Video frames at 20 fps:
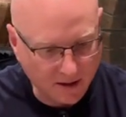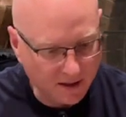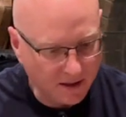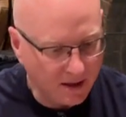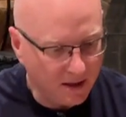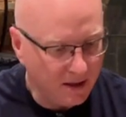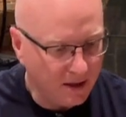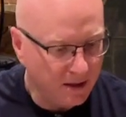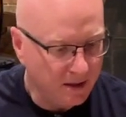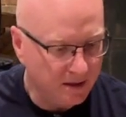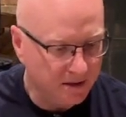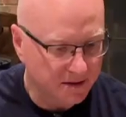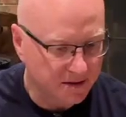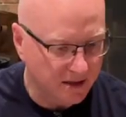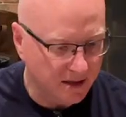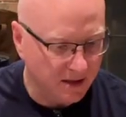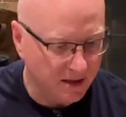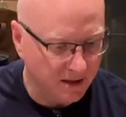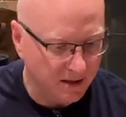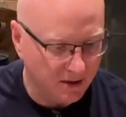key, is
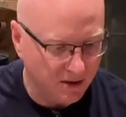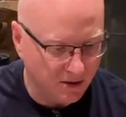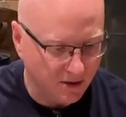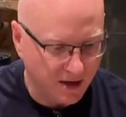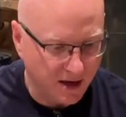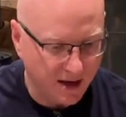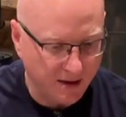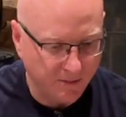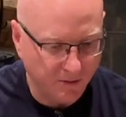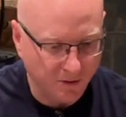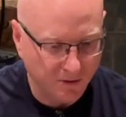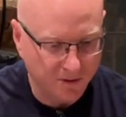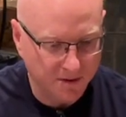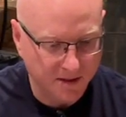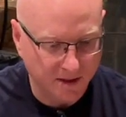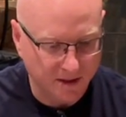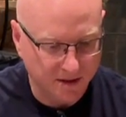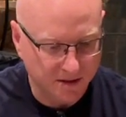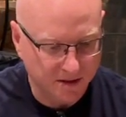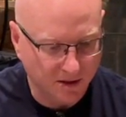getting your
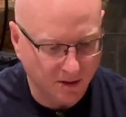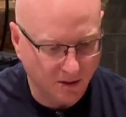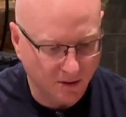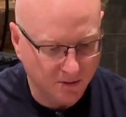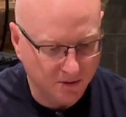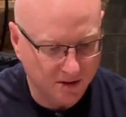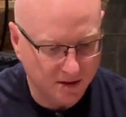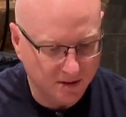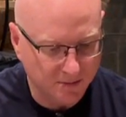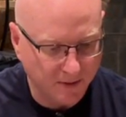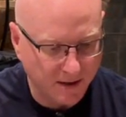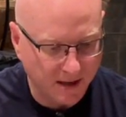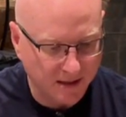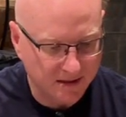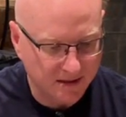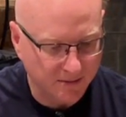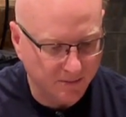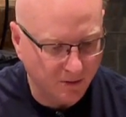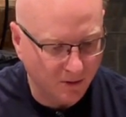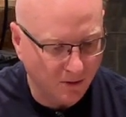cables as close as
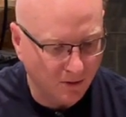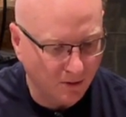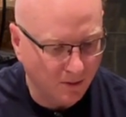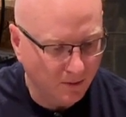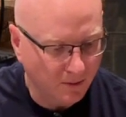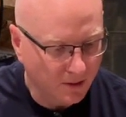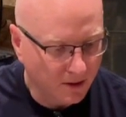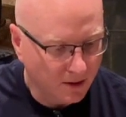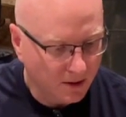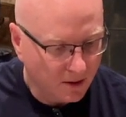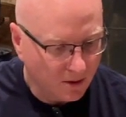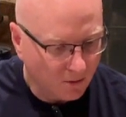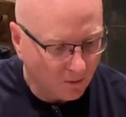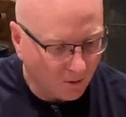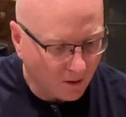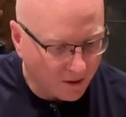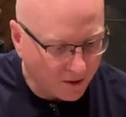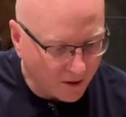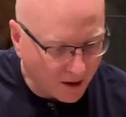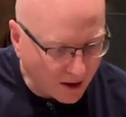possible
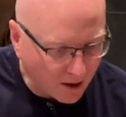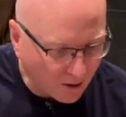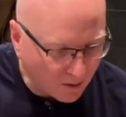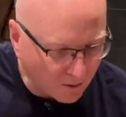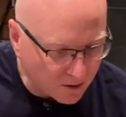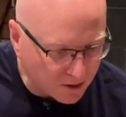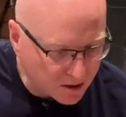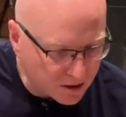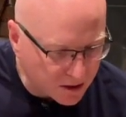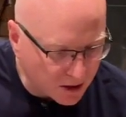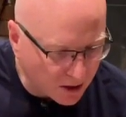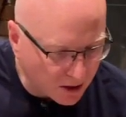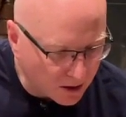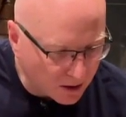without